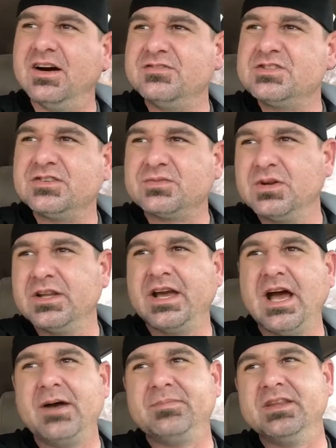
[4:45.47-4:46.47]
just really
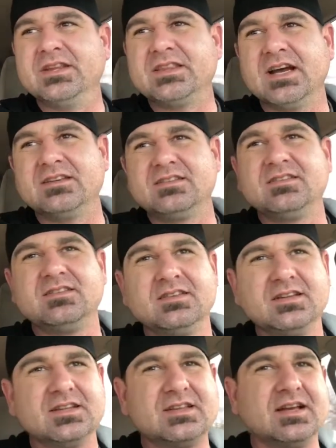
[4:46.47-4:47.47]
happy that that's
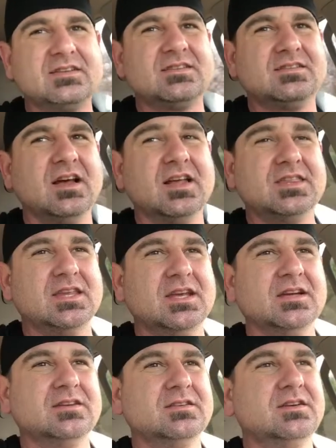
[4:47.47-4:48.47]
a
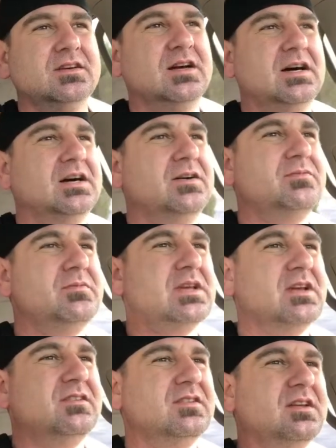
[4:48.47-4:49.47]
thing.
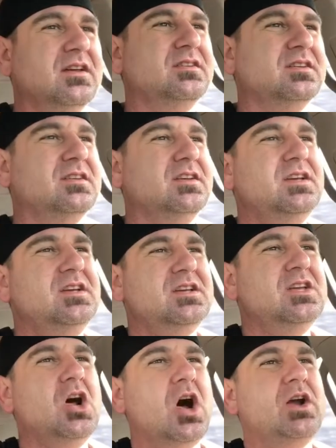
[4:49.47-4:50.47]
Because it doesn't,
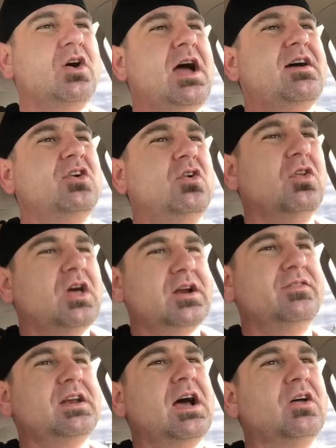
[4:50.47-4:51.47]
I don't have a whole lot
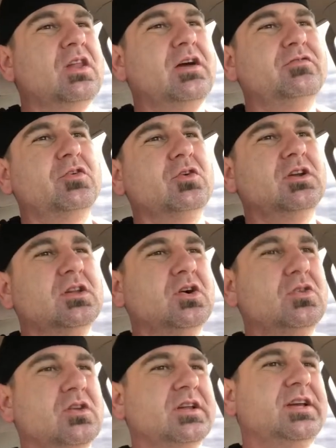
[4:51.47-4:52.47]
of an outlet for it
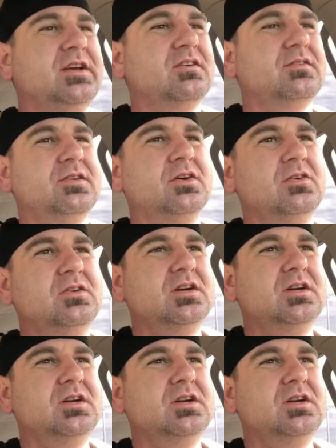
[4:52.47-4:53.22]
locally here, so